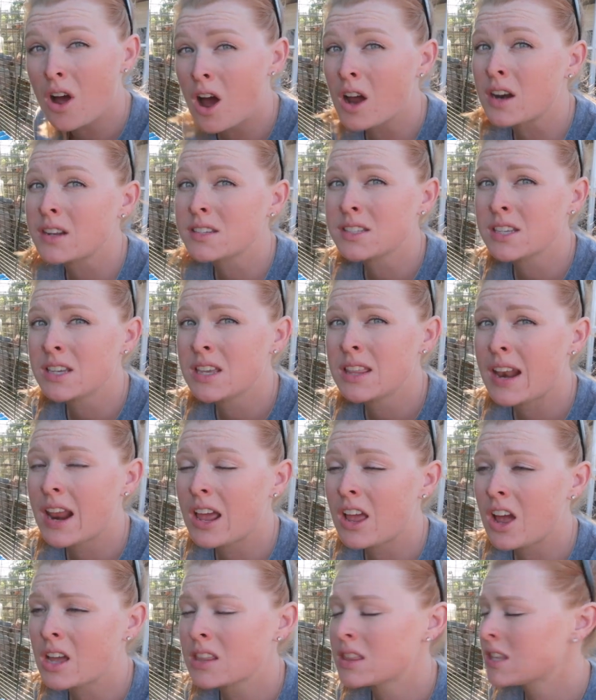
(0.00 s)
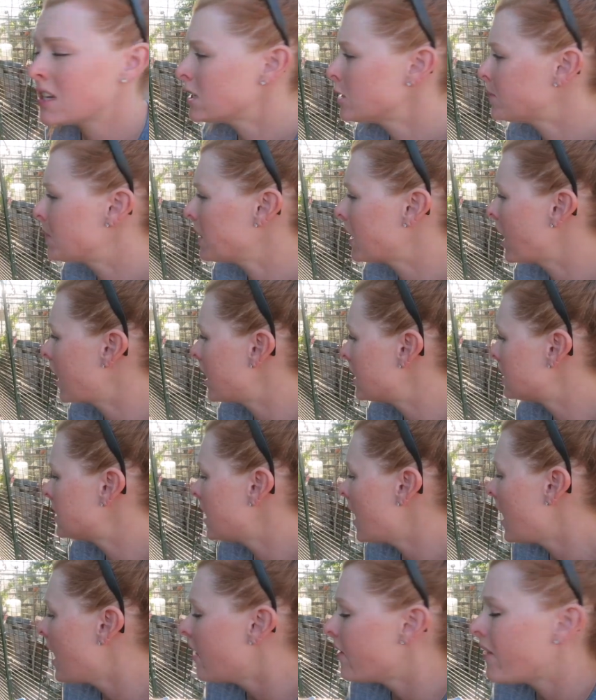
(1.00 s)
honestly, that I got this because
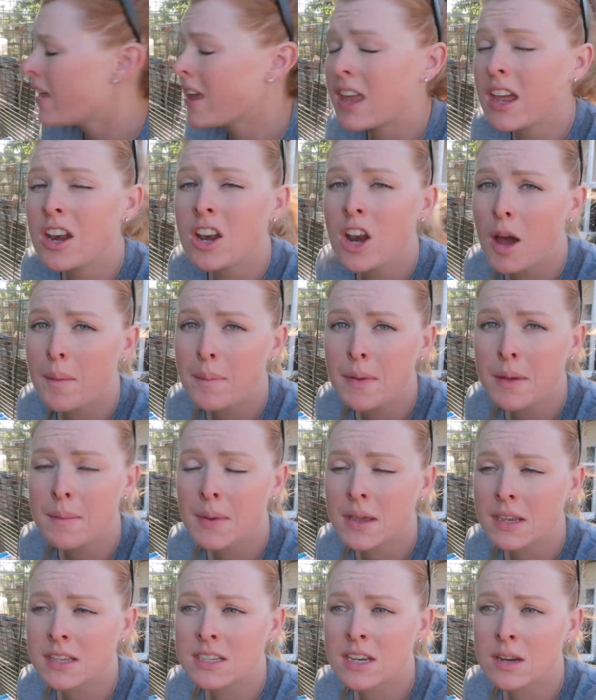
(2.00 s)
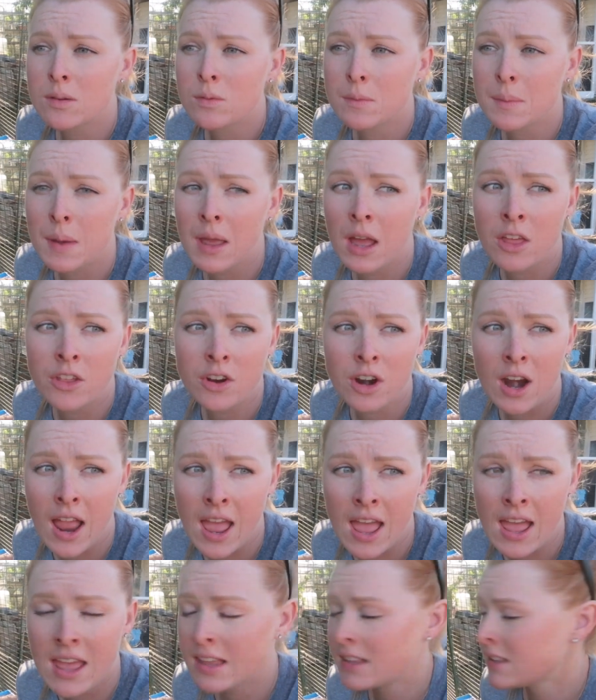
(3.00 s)
they cannot be mixed in with my other
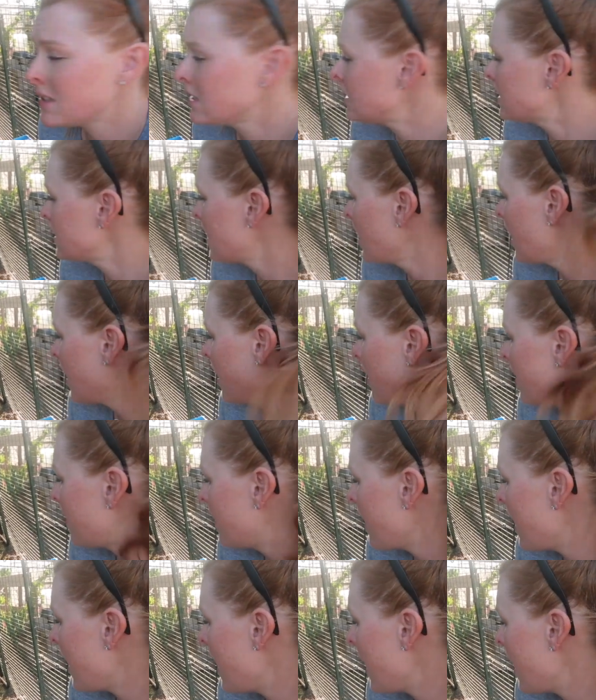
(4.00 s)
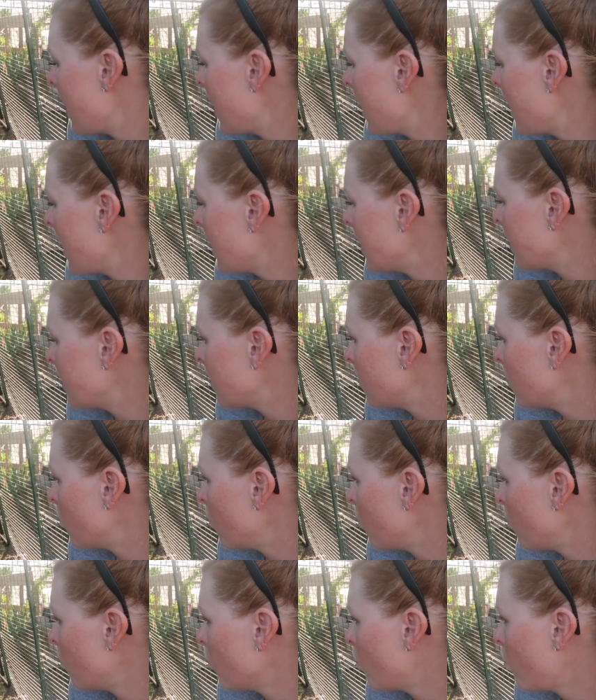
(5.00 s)
hens. They
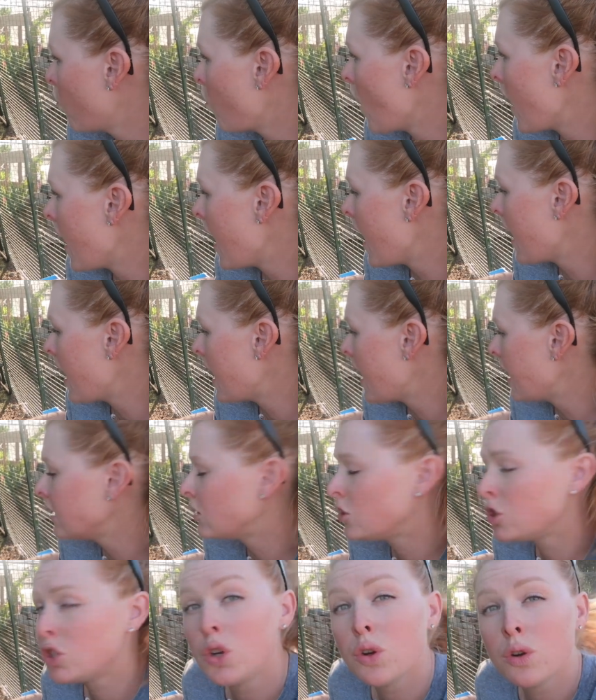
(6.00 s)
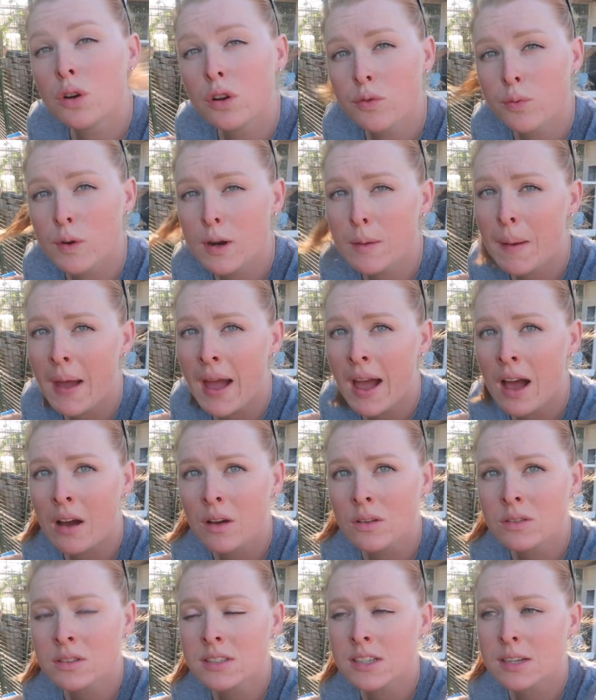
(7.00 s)
weigh 2 to 3
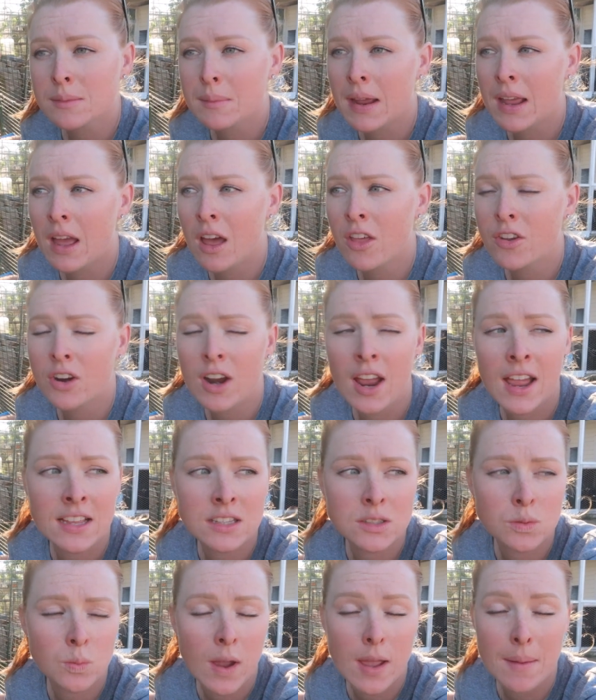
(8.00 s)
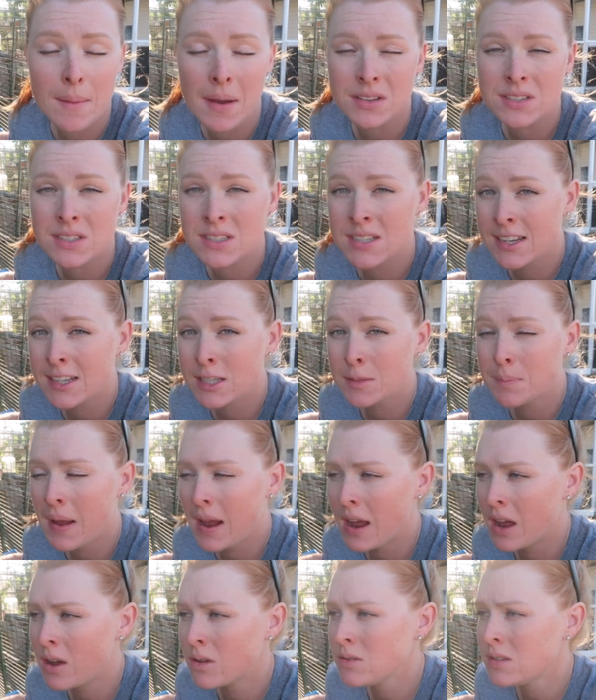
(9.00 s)
pounds and my other hens weigh about 6
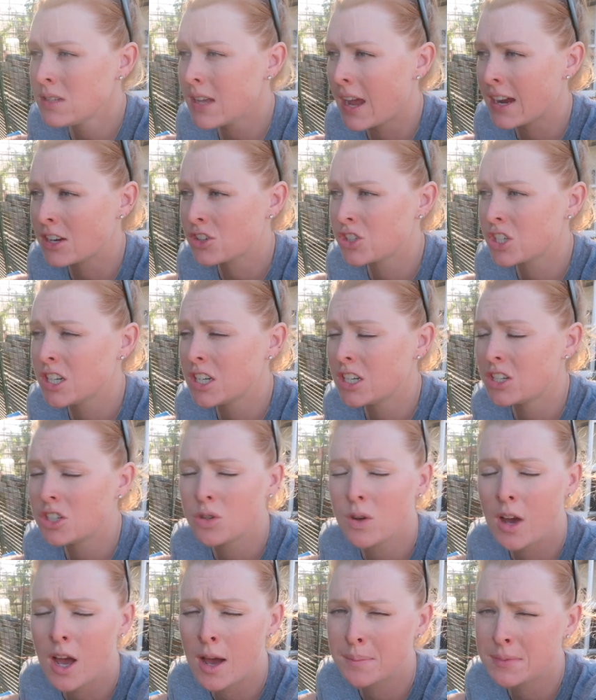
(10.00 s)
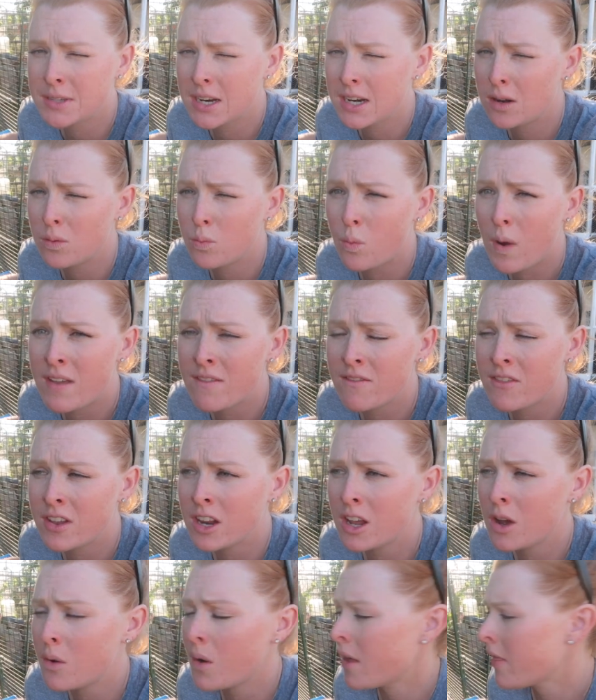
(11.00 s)
pounds. I actually need to do an updated weight
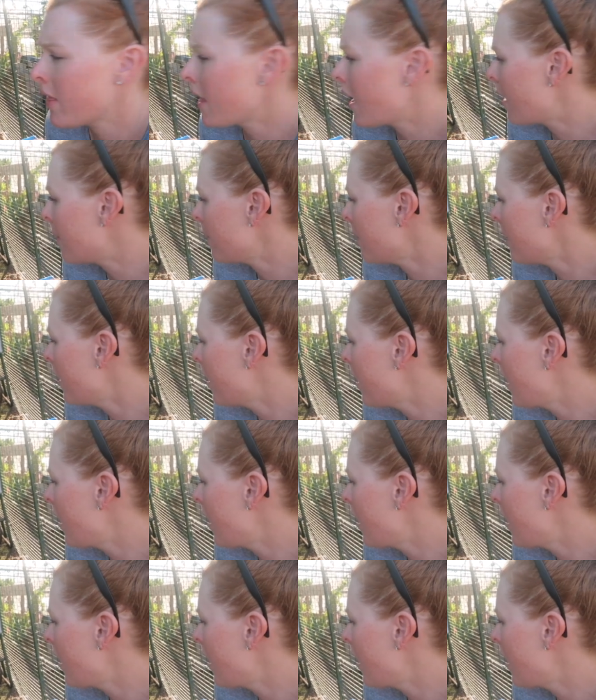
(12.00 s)
video on them.